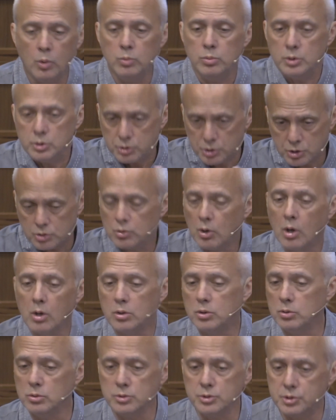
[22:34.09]

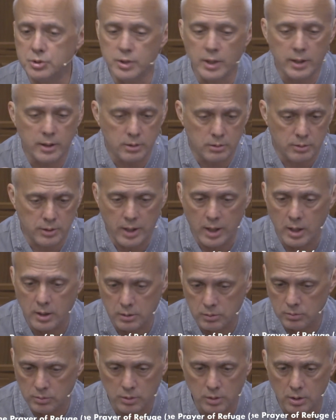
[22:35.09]
struggles that
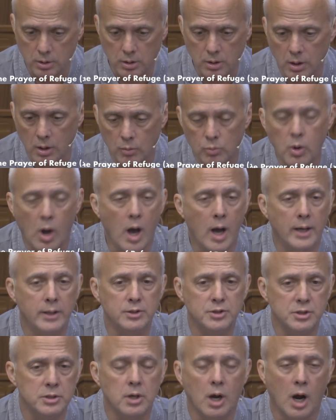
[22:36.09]

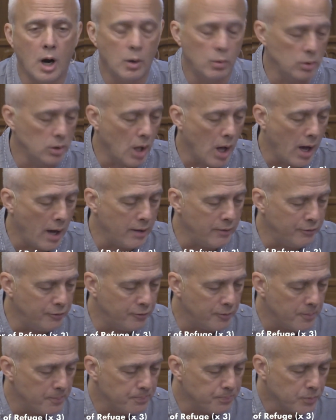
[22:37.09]
arise in our
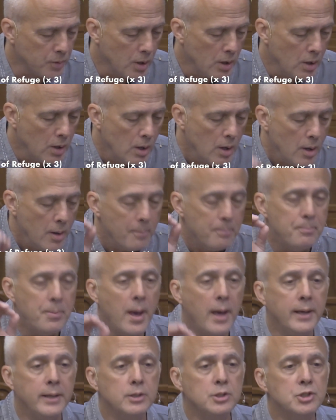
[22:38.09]
life,
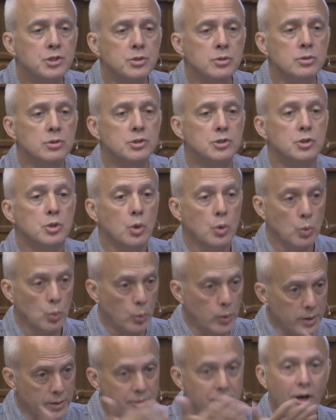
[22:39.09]
patience
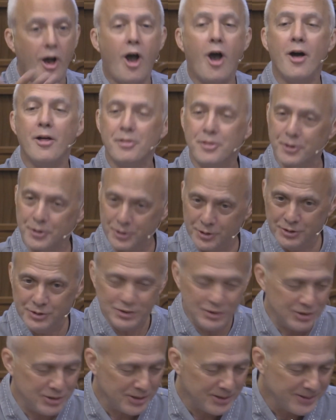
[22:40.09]
with
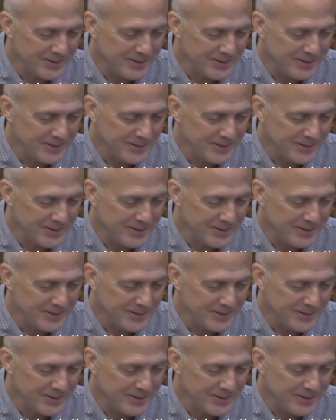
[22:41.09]
others,